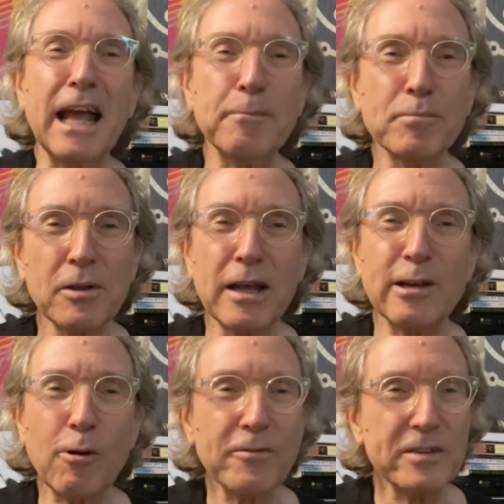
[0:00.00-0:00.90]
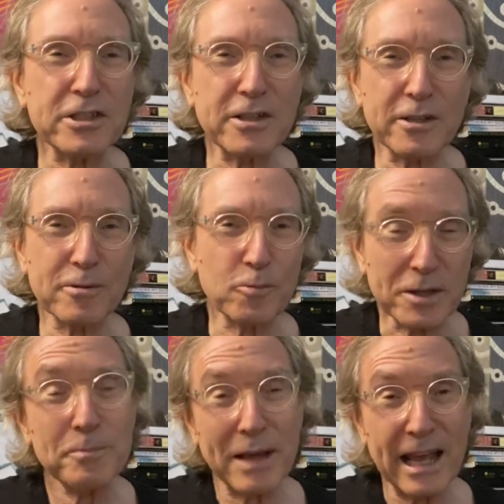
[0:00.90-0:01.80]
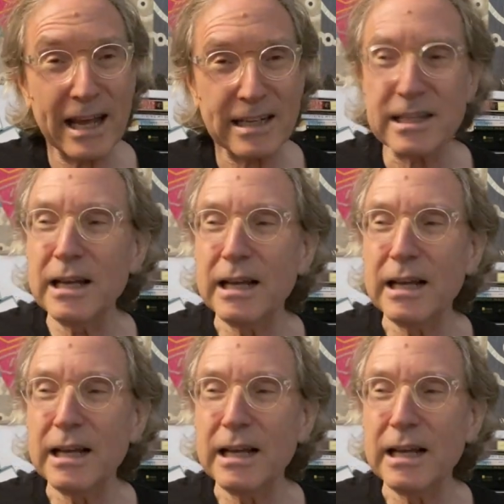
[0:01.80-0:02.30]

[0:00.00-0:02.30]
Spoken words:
and playing off each other with a band.